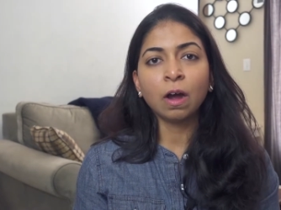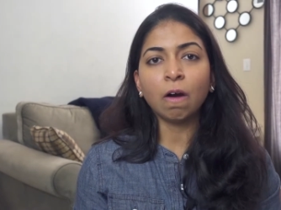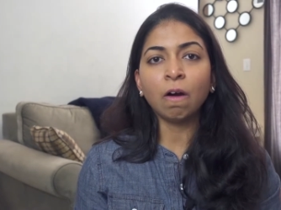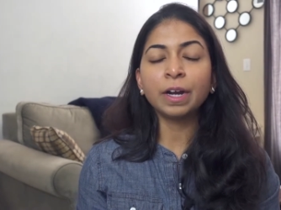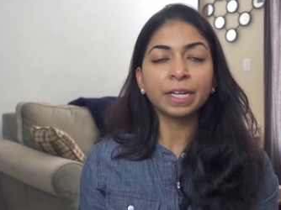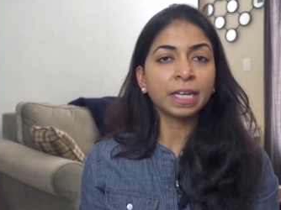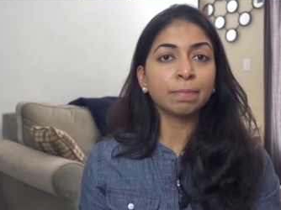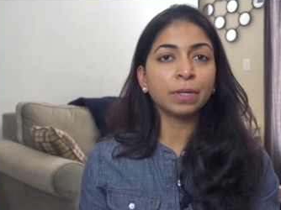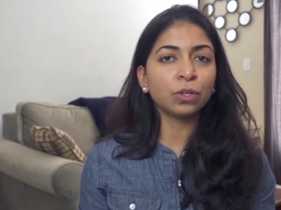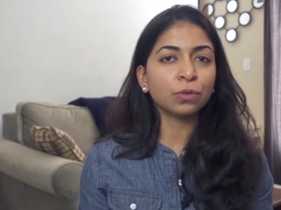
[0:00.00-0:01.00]
or it
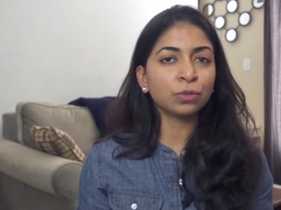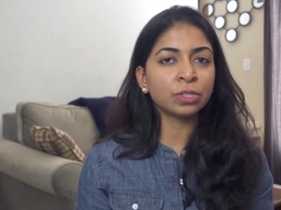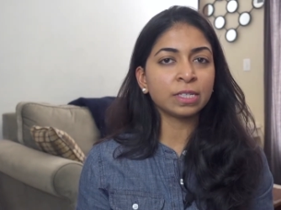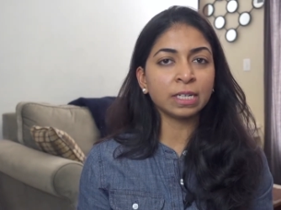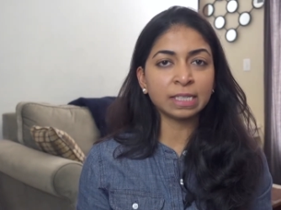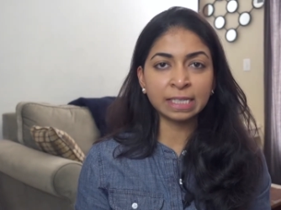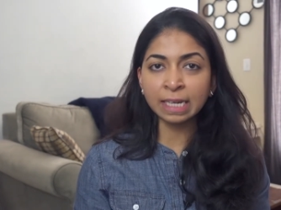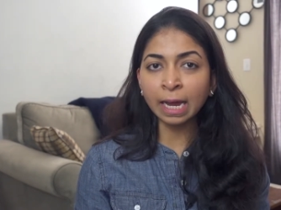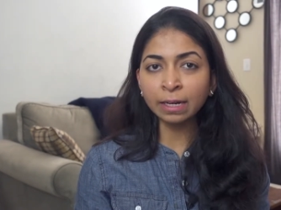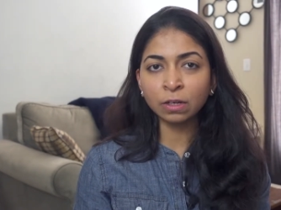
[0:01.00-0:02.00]
can be used in
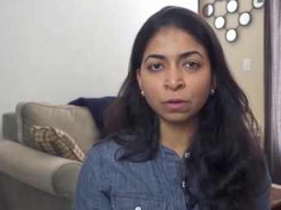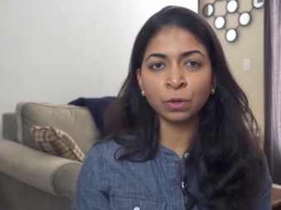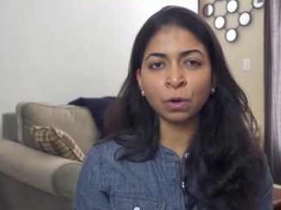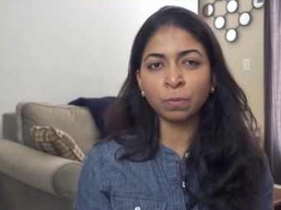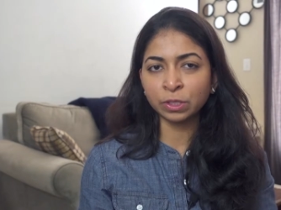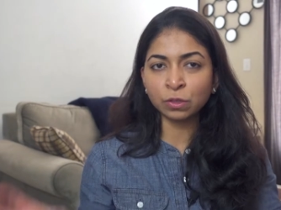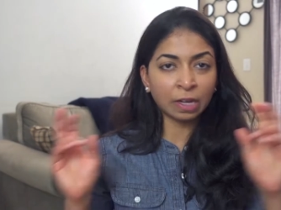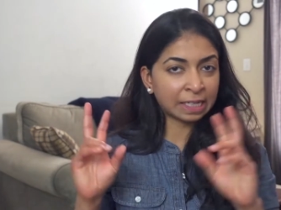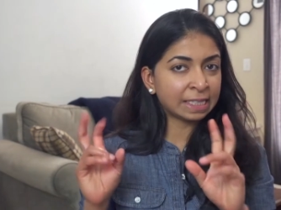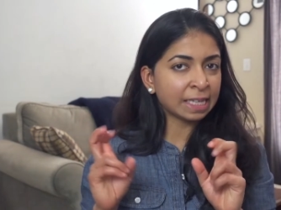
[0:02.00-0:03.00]
standalone or what's
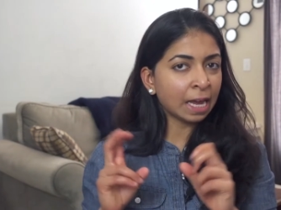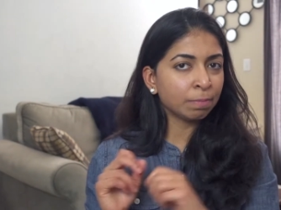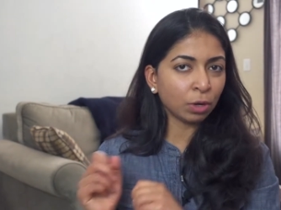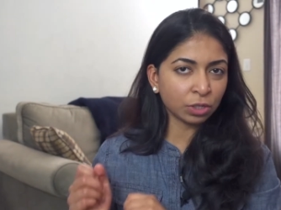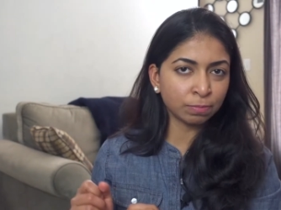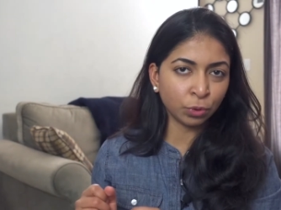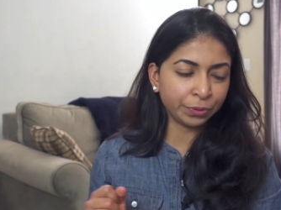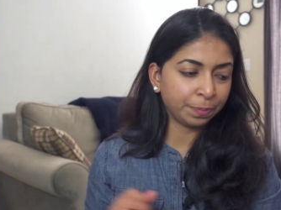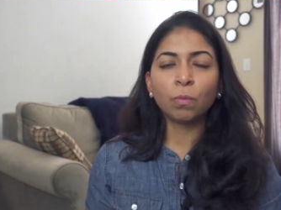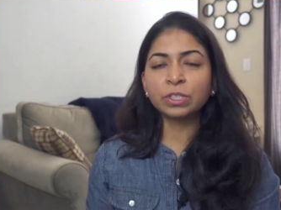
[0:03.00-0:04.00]
called a sandbox
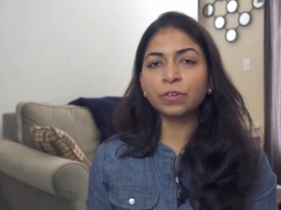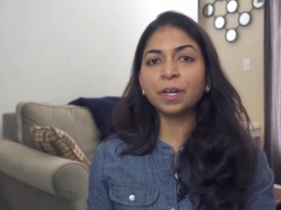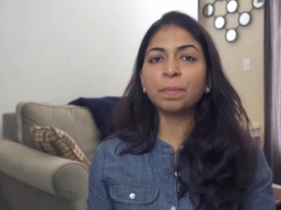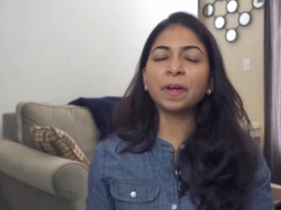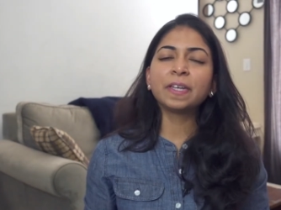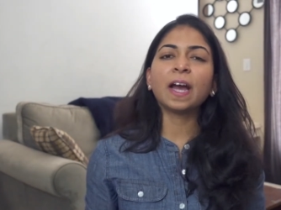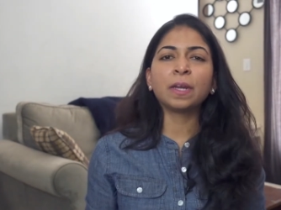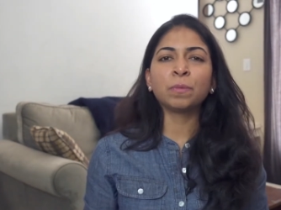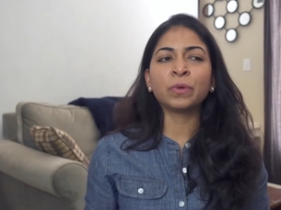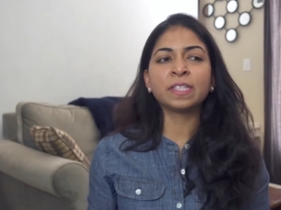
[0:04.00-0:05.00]
mode. What's great about
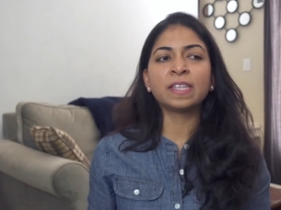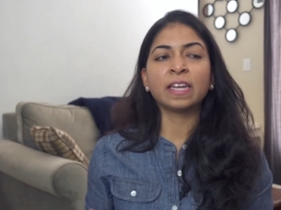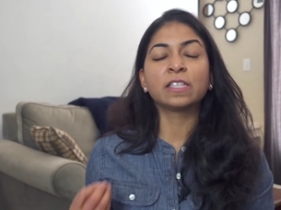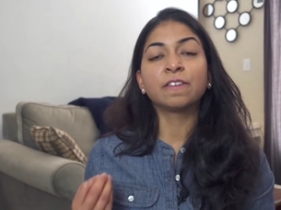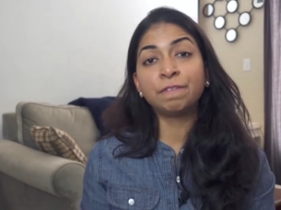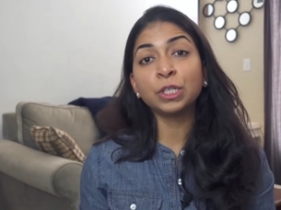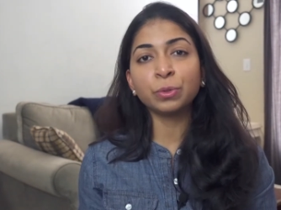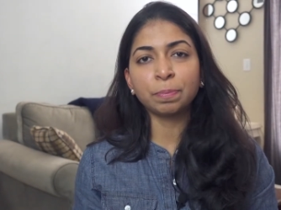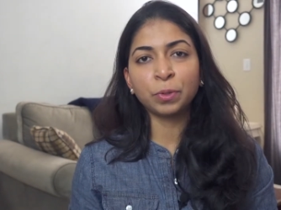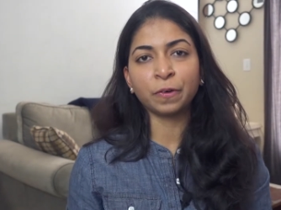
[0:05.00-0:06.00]
Dynamo is that it's a
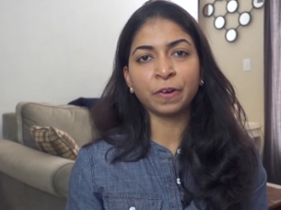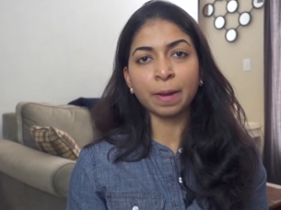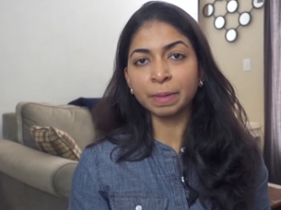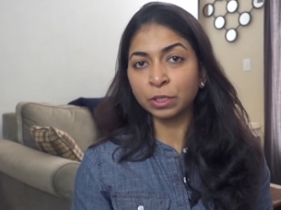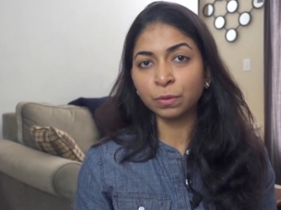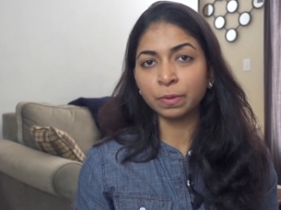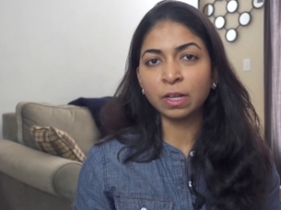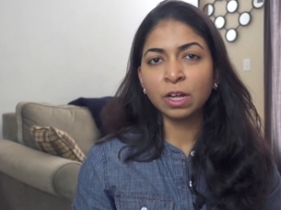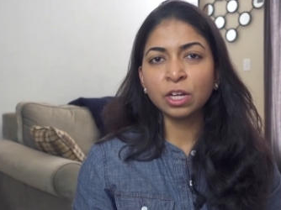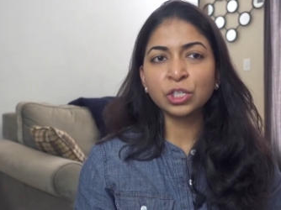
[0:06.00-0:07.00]
visual programming
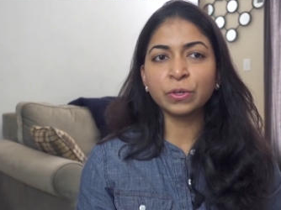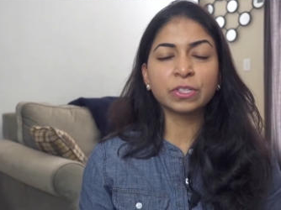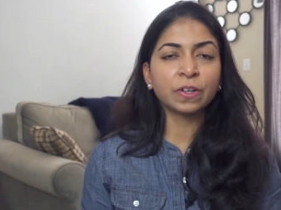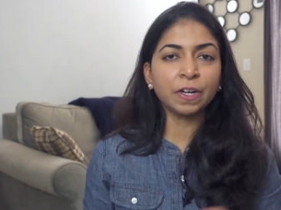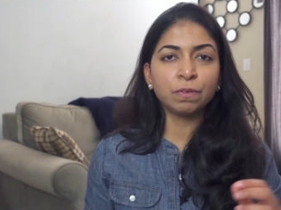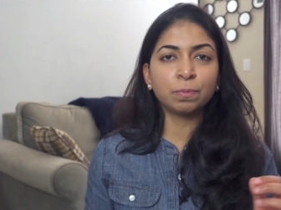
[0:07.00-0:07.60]
tool, so it's great for